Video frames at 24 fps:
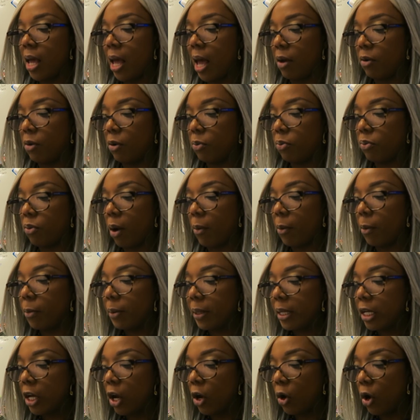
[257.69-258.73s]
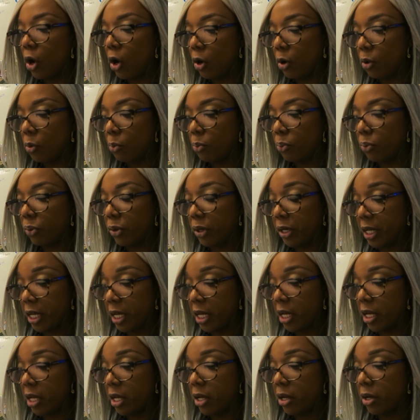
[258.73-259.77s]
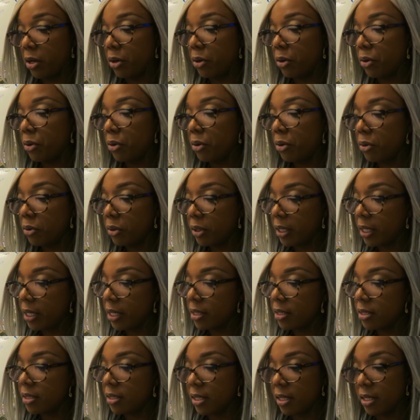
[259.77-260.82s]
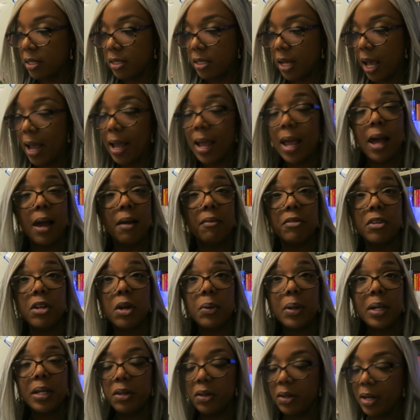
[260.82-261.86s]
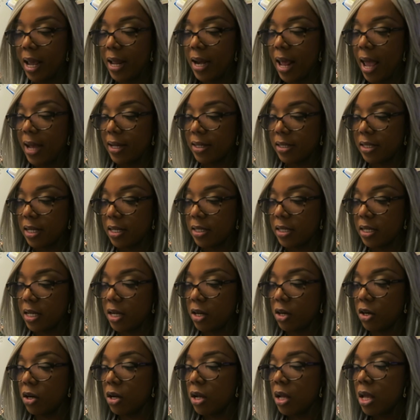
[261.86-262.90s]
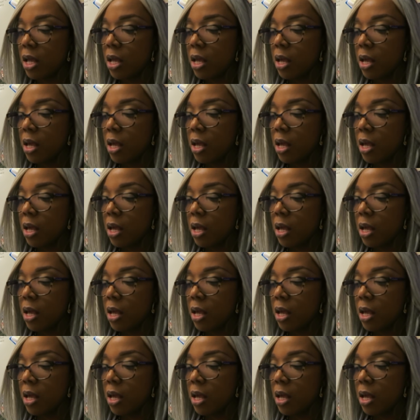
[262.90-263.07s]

I will probably go home pretty early since I have no internet access here.